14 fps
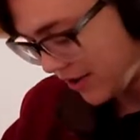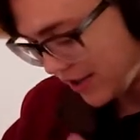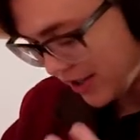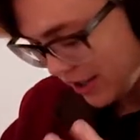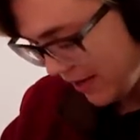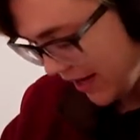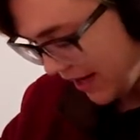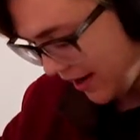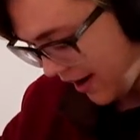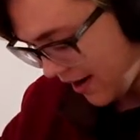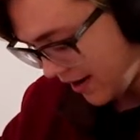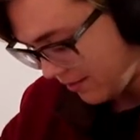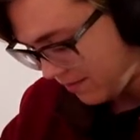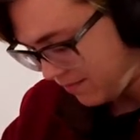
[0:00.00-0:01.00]
powers could
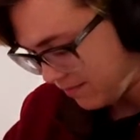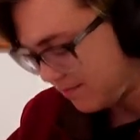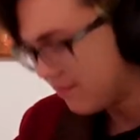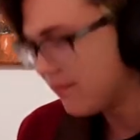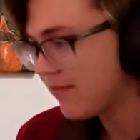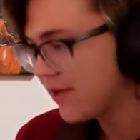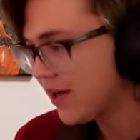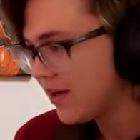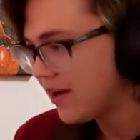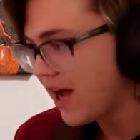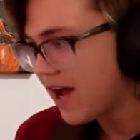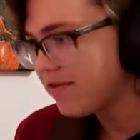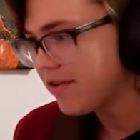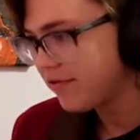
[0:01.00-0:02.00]
be. I
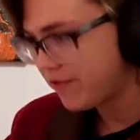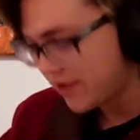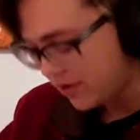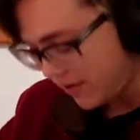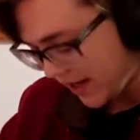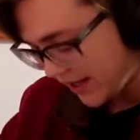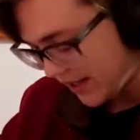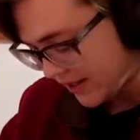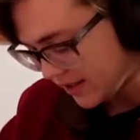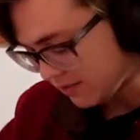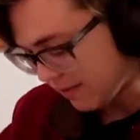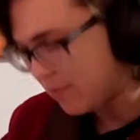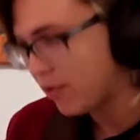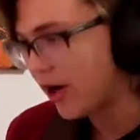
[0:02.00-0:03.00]
have a few
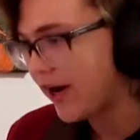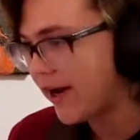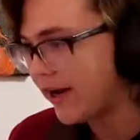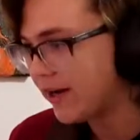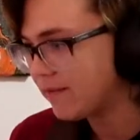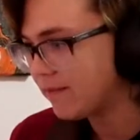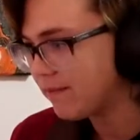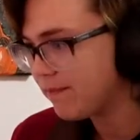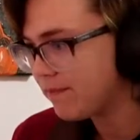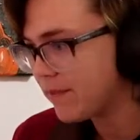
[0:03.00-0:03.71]
ideas in my brain,